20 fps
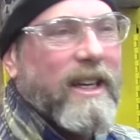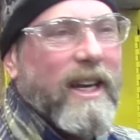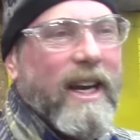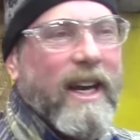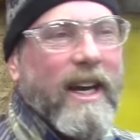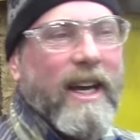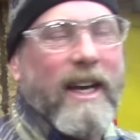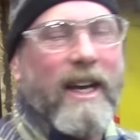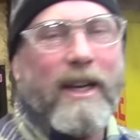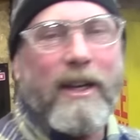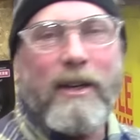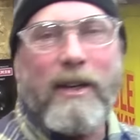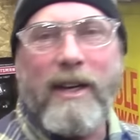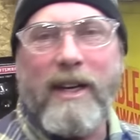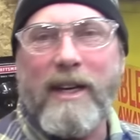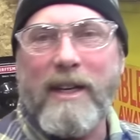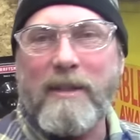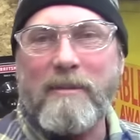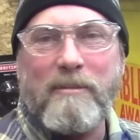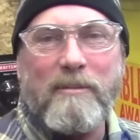And
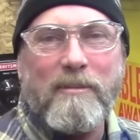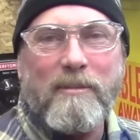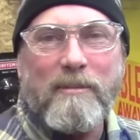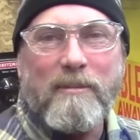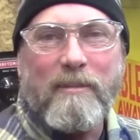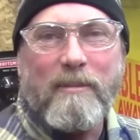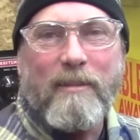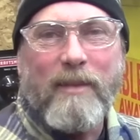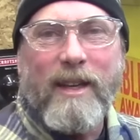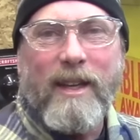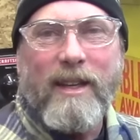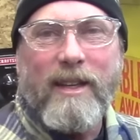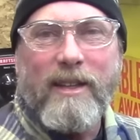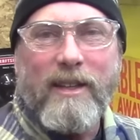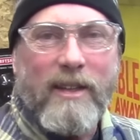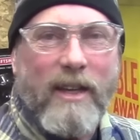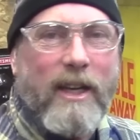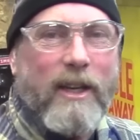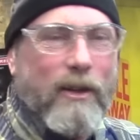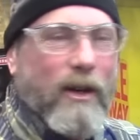
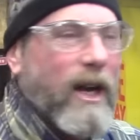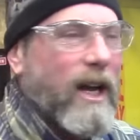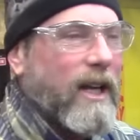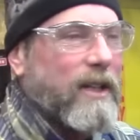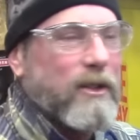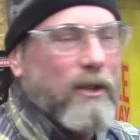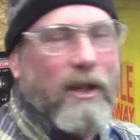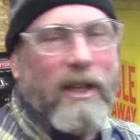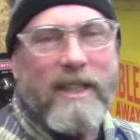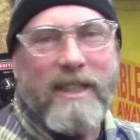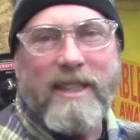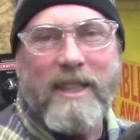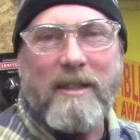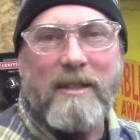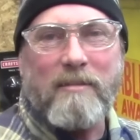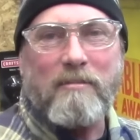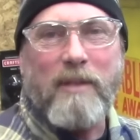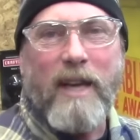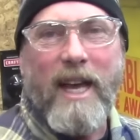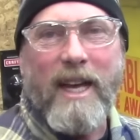later on, you know, I
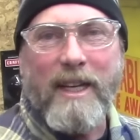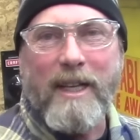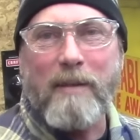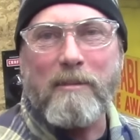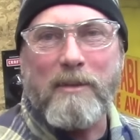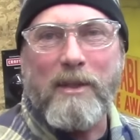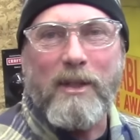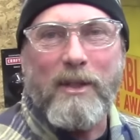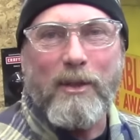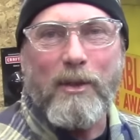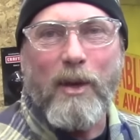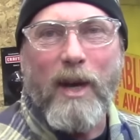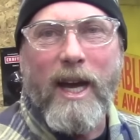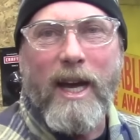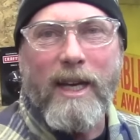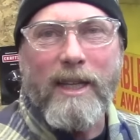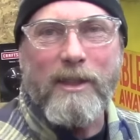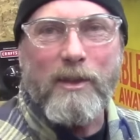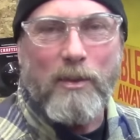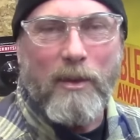get back up to the
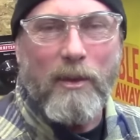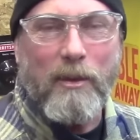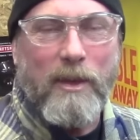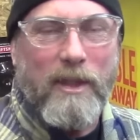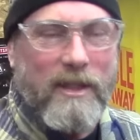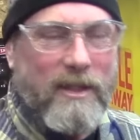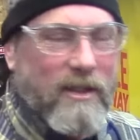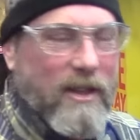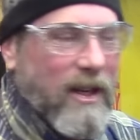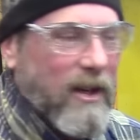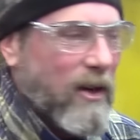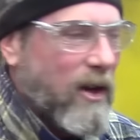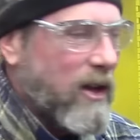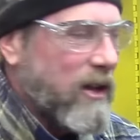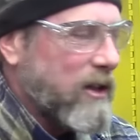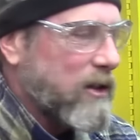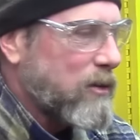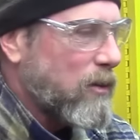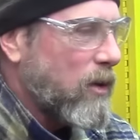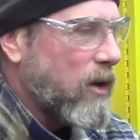garage where we had done all
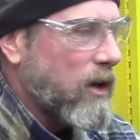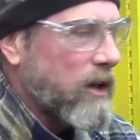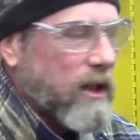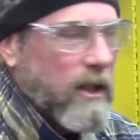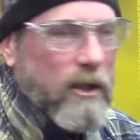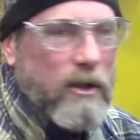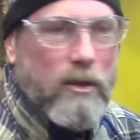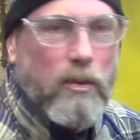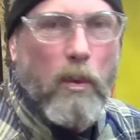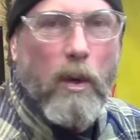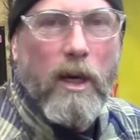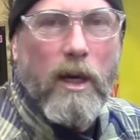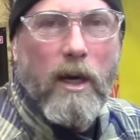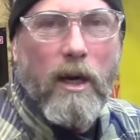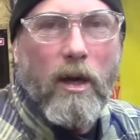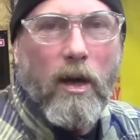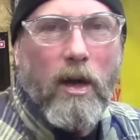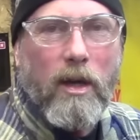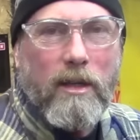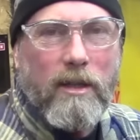this work, and he goes, "What did it
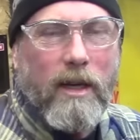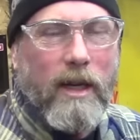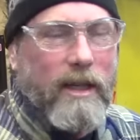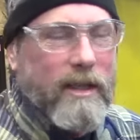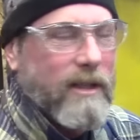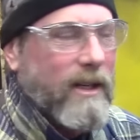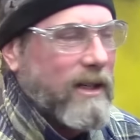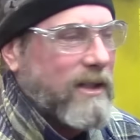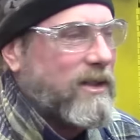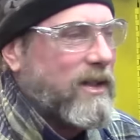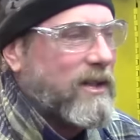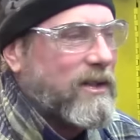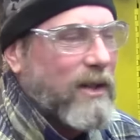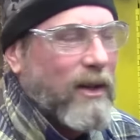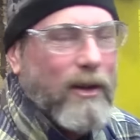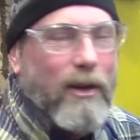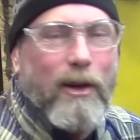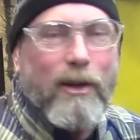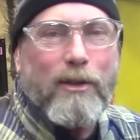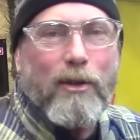look like?" I says, "It
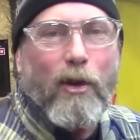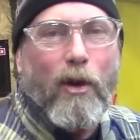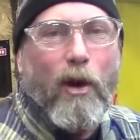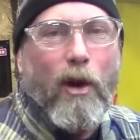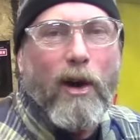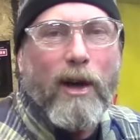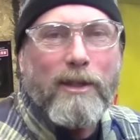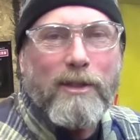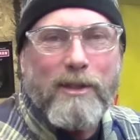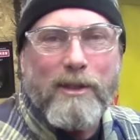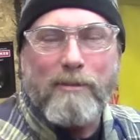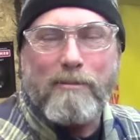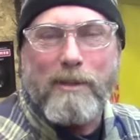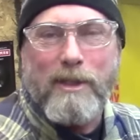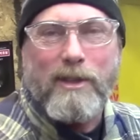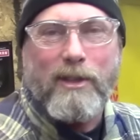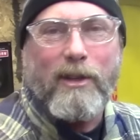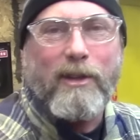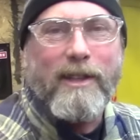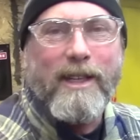looked awesome,
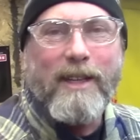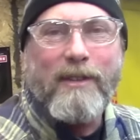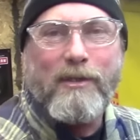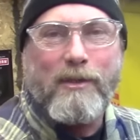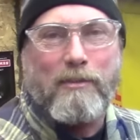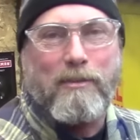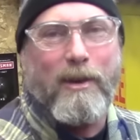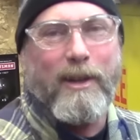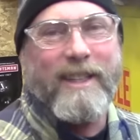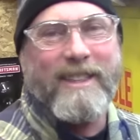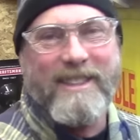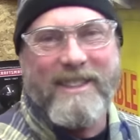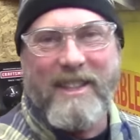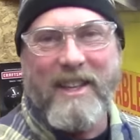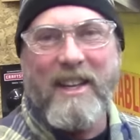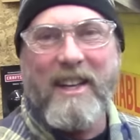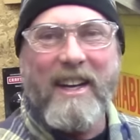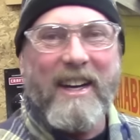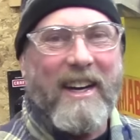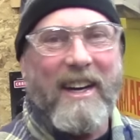but the leaf springs
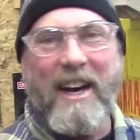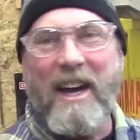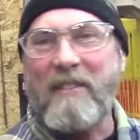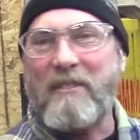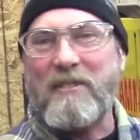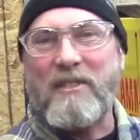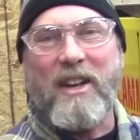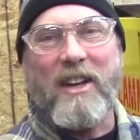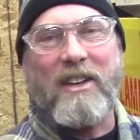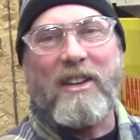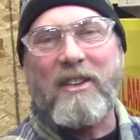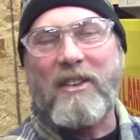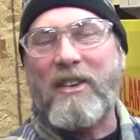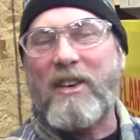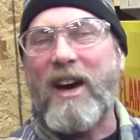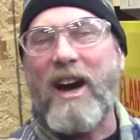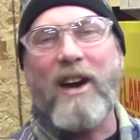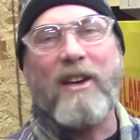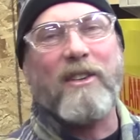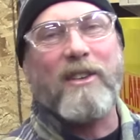left a
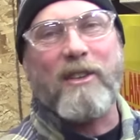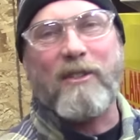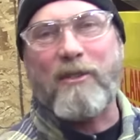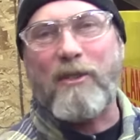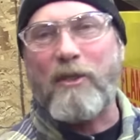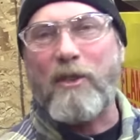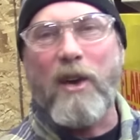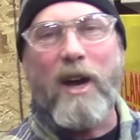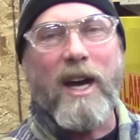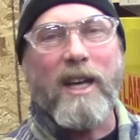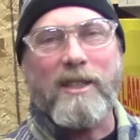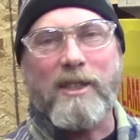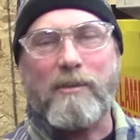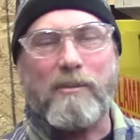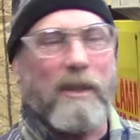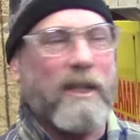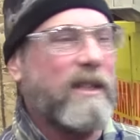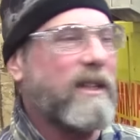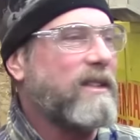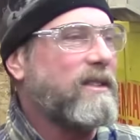cloud of rust,"
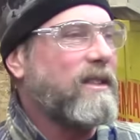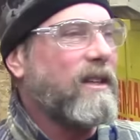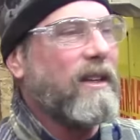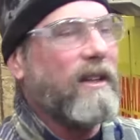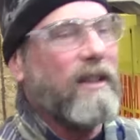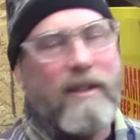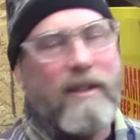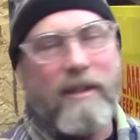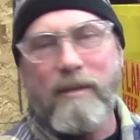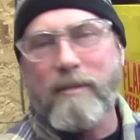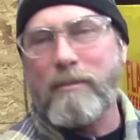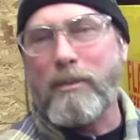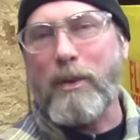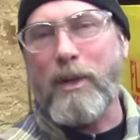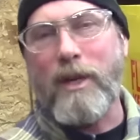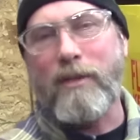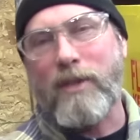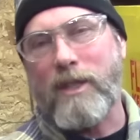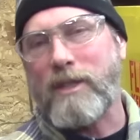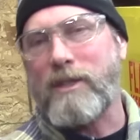because
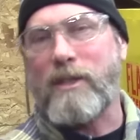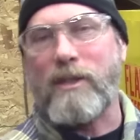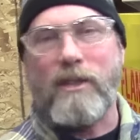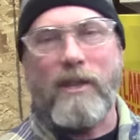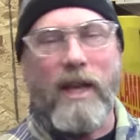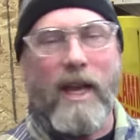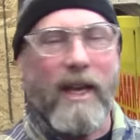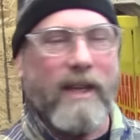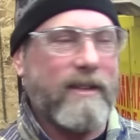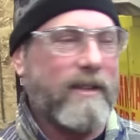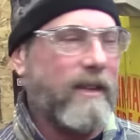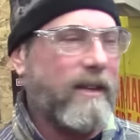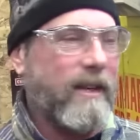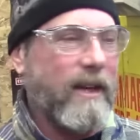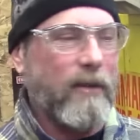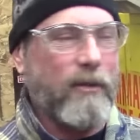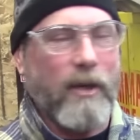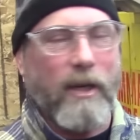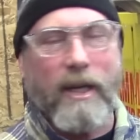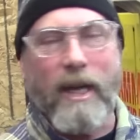previous to that, they
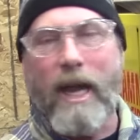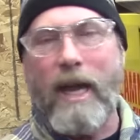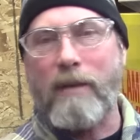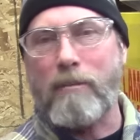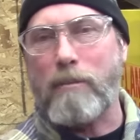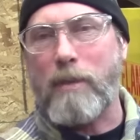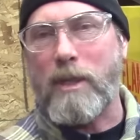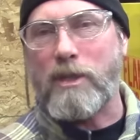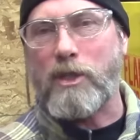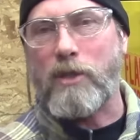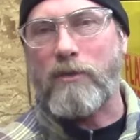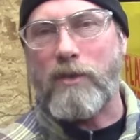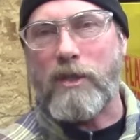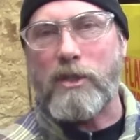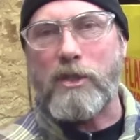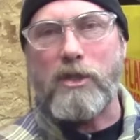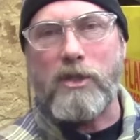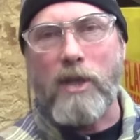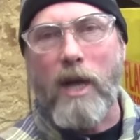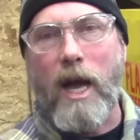never got much of a
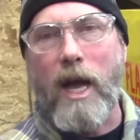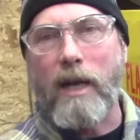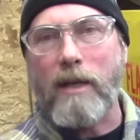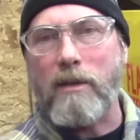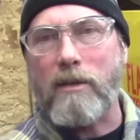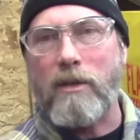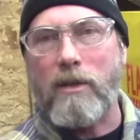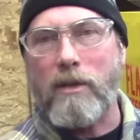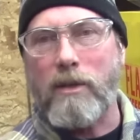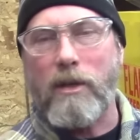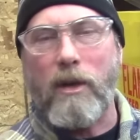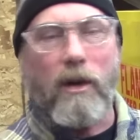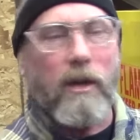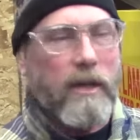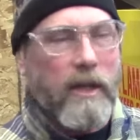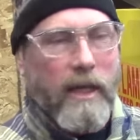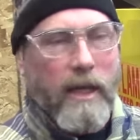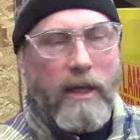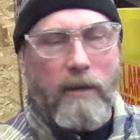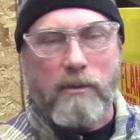shock load. All
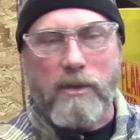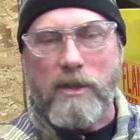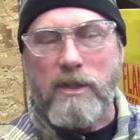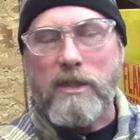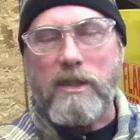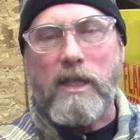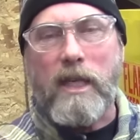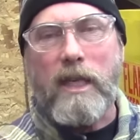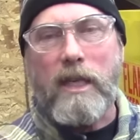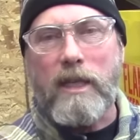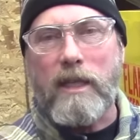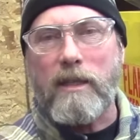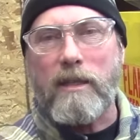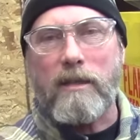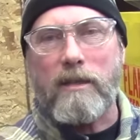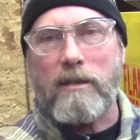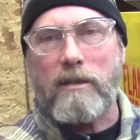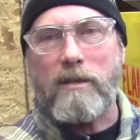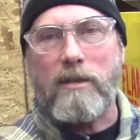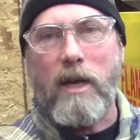they had was skinny
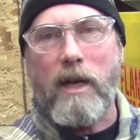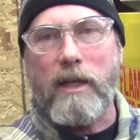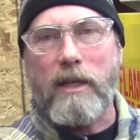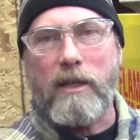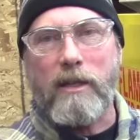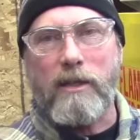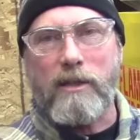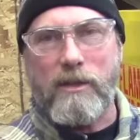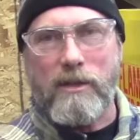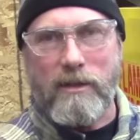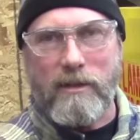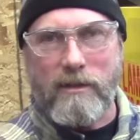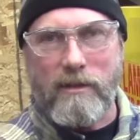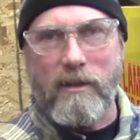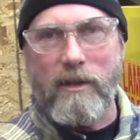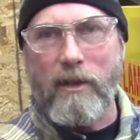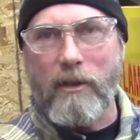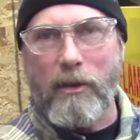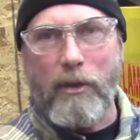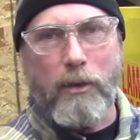little tires and
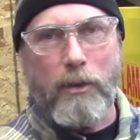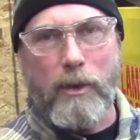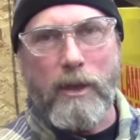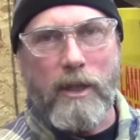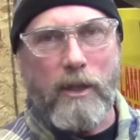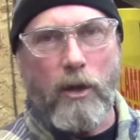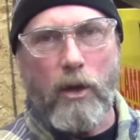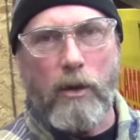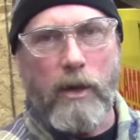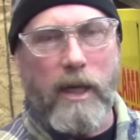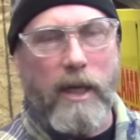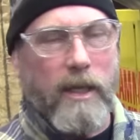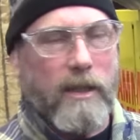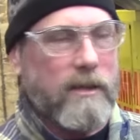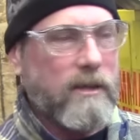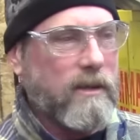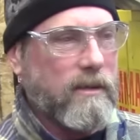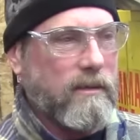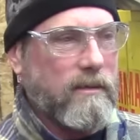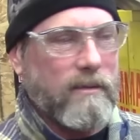
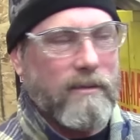308s.